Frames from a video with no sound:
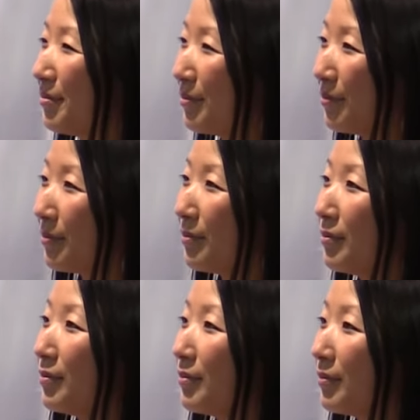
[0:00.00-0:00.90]

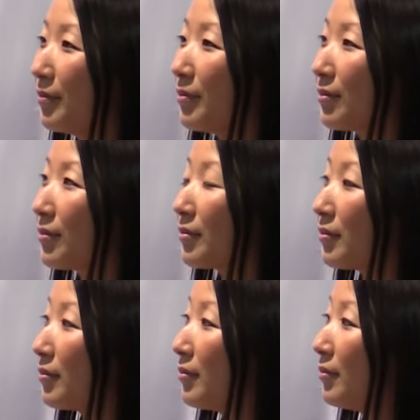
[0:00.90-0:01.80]

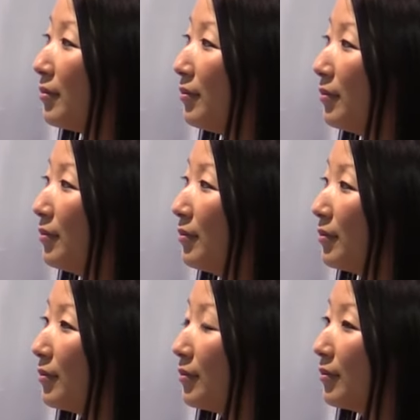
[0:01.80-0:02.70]

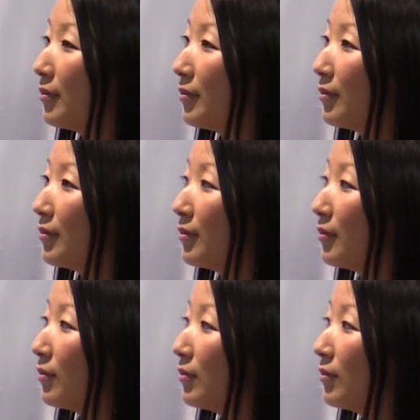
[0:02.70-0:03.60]

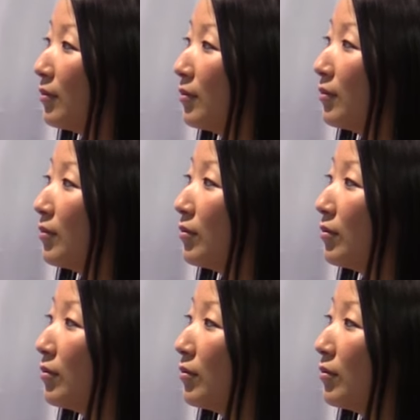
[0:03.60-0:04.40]
The person shown says nothing.